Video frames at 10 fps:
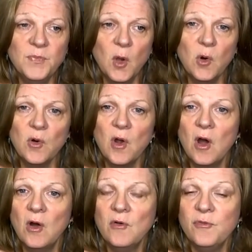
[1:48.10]
or
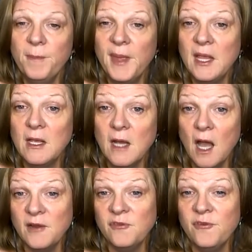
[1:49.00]
of being
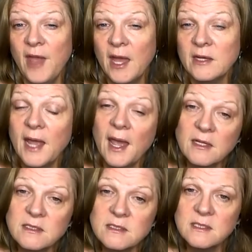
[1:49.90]
kind of found
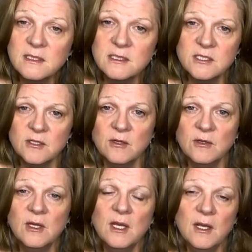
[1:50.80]
out, to
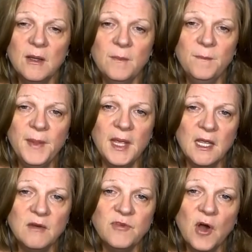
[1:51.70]
being
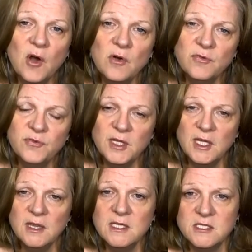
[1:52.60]
involved
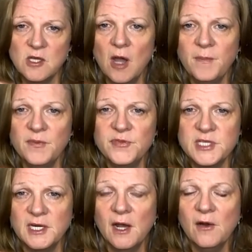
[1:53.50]
in this type of
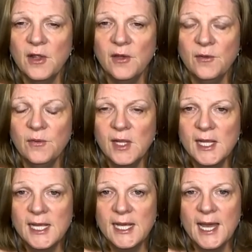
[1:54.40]
scenario.
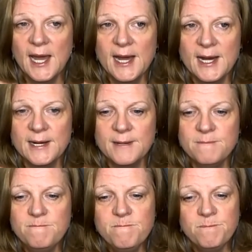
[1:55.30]

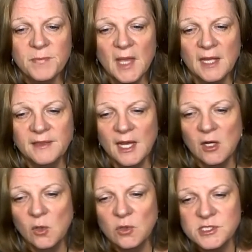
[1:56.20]
And
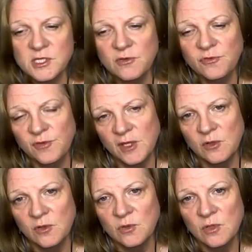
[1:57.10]
they'll also
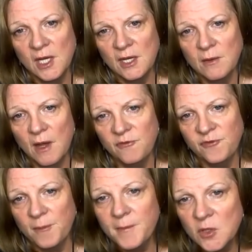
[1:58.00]
feel
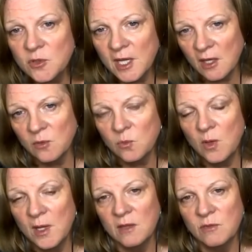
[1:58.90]
familiar
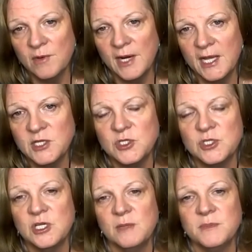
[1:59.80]
with
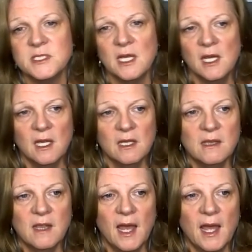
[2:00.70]
relationships
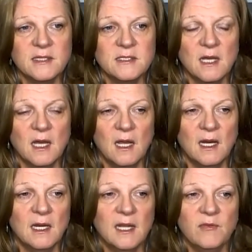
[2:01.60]
that
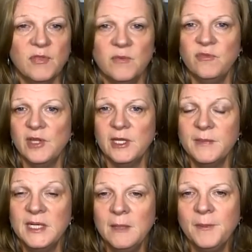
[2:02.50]
leave feeling
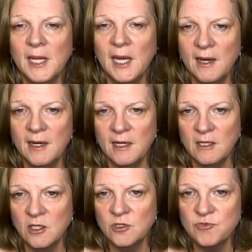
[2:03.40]
manipulated
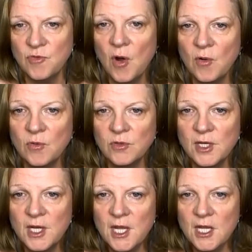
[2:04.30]
and controlled.
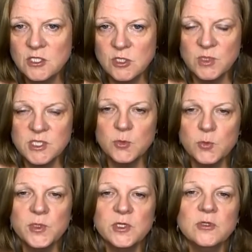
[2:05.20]
So it's a
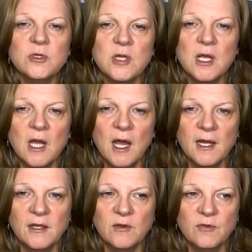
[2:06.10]
real
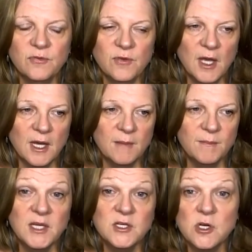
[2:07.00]
kind of
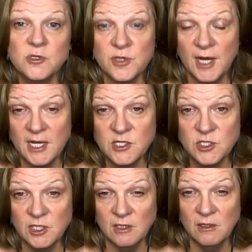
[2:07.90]

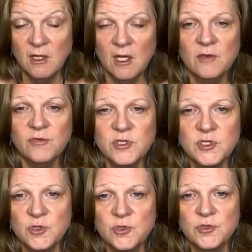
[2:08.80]
indoctrination for
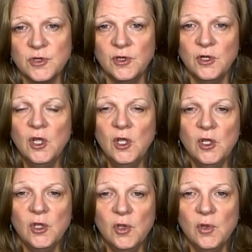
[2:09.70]
children
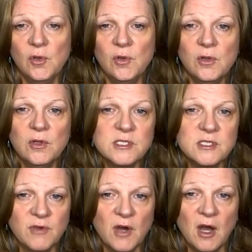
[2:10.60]
who
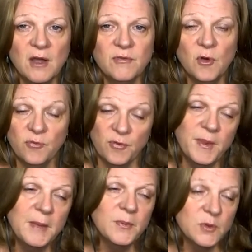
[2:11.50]
survive, or for
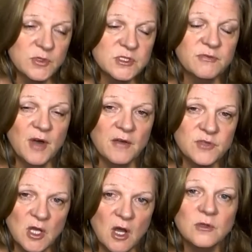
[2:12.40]
people who survive
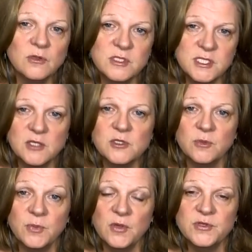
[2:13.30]
childhood sexual
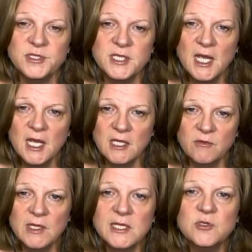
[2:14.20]
abuse,
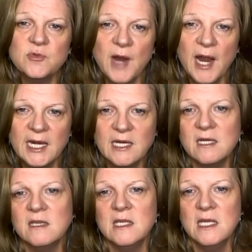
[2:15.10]
really trained
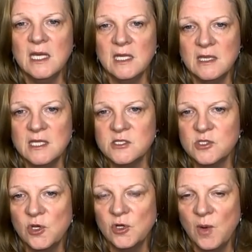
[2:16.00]
into thinking this
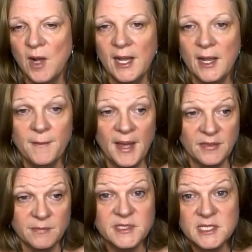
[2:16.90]
certain way about
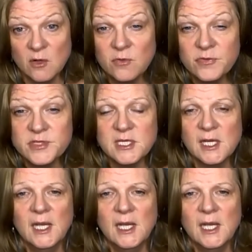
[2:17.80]
themselves